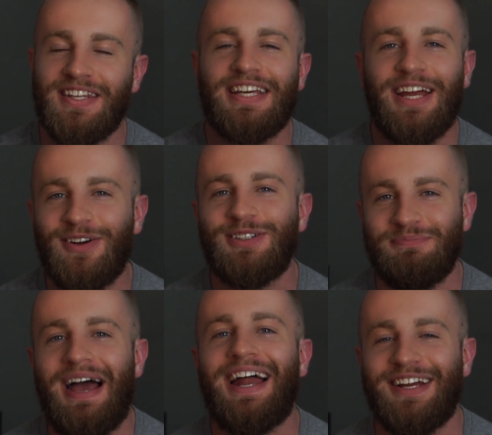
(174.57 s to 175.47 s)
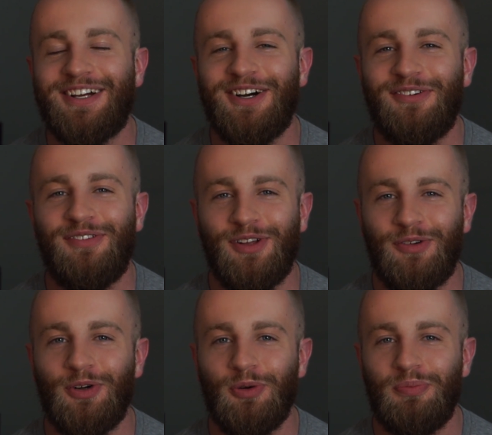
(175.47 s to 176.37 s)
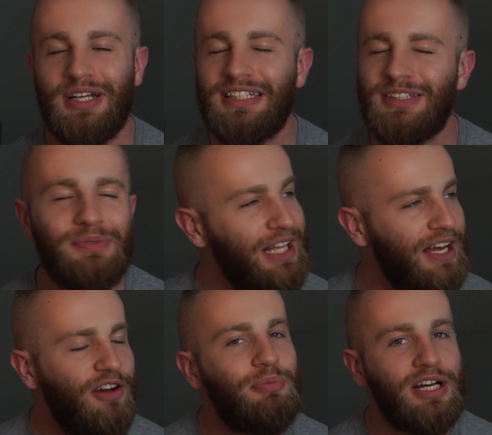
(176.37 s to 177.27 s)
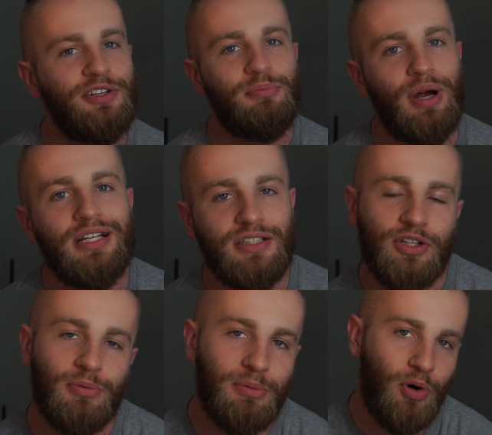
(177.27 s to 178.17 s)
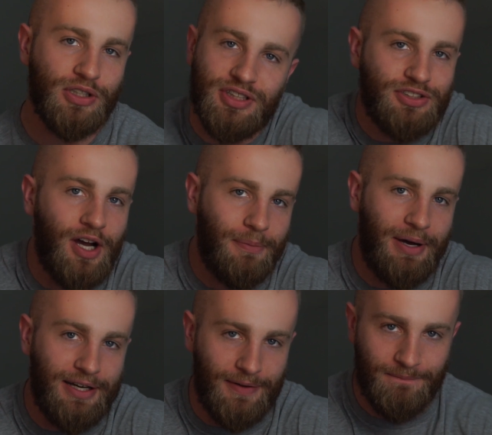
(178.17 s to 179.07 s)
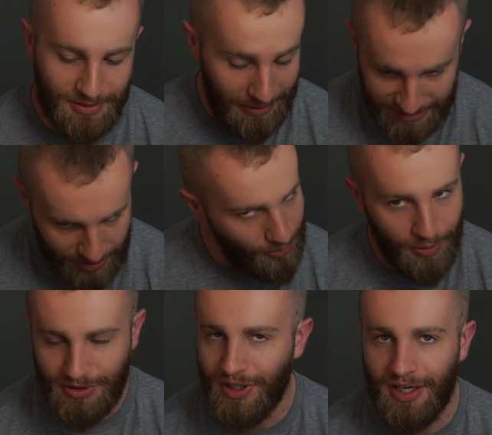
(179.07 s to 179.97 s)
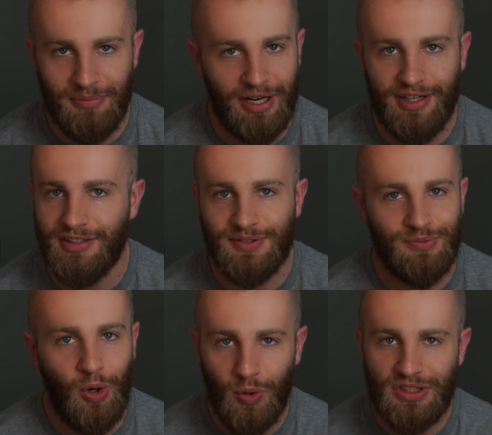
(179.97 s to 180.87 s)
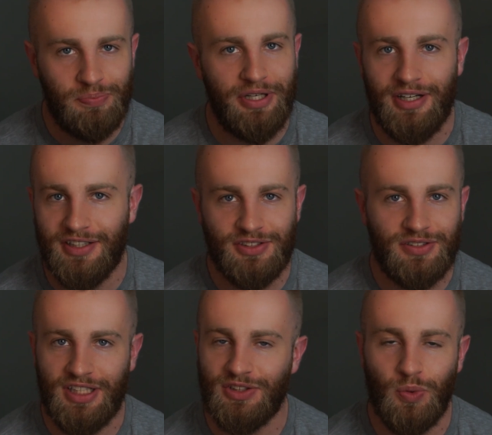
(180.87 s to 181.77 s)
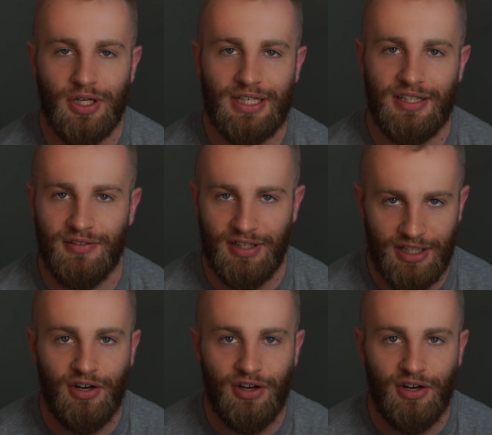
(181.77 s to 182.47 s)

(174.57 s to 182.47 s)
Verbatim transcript: the charismatic of the group. And it's something that I've begun to embrace a little bit more. So let's talk about it. So basically what we're talking about here is the Holy Spirit and its, and its work in,